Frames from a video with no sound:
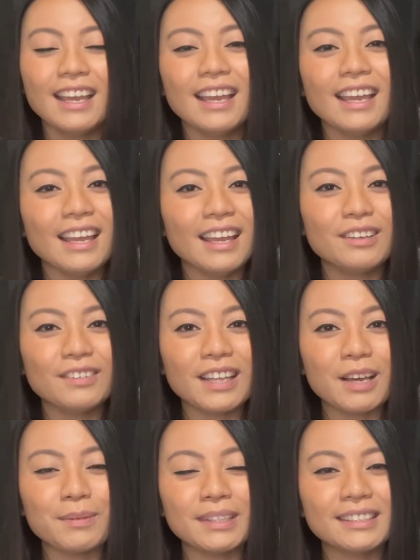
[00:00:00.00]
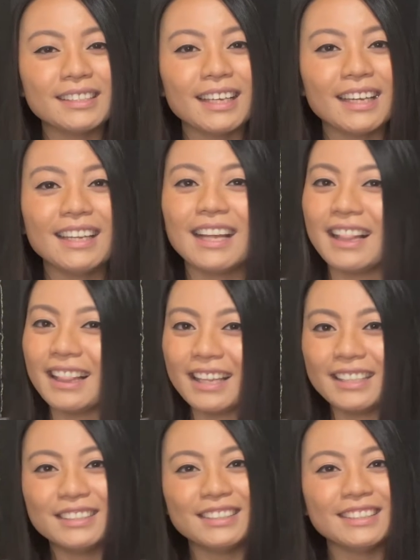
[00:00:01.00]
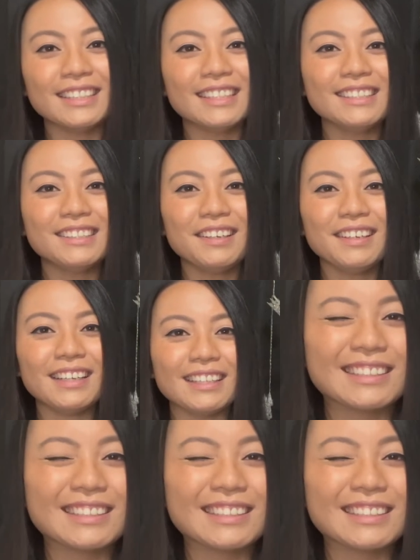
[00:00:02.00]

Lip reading: And with that being said, let's just get started.